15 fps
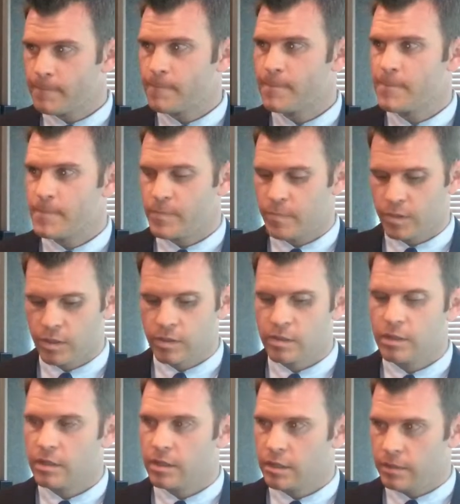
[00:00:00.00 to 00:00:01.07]
That's that's
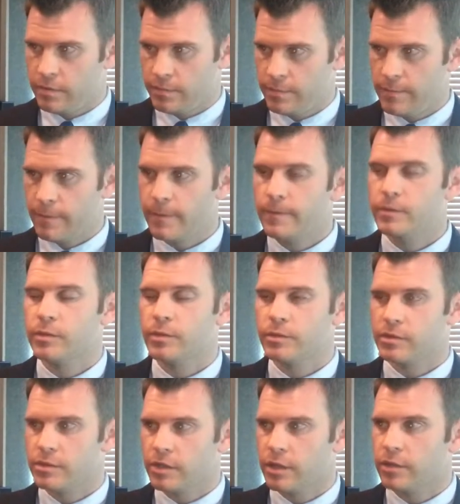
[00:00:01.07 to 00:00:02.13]
towards the toes. Towards the